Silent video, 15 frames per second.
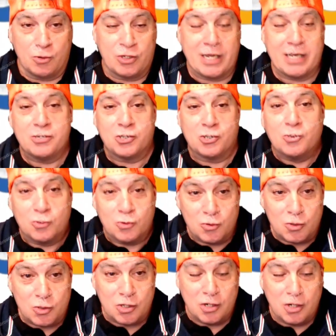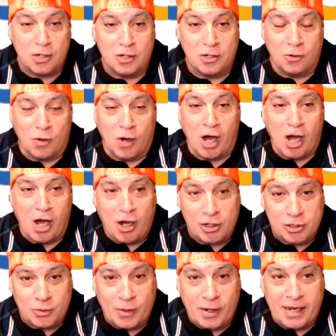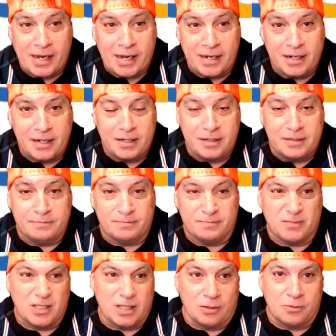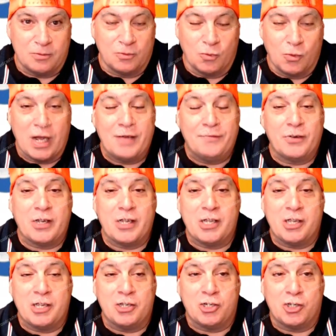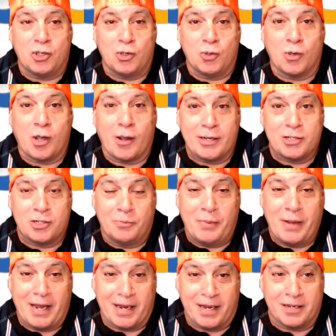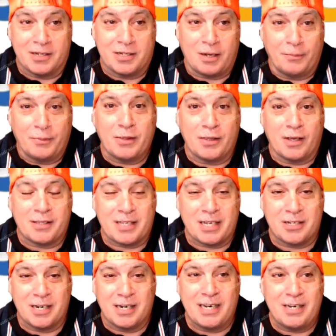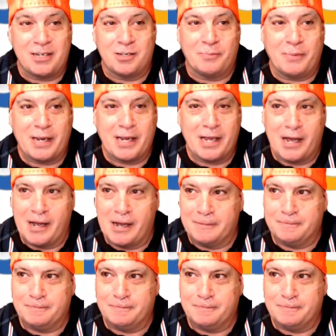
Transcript: utensils or hardware, whatever it is that you're going to pick, something that doesn't need to be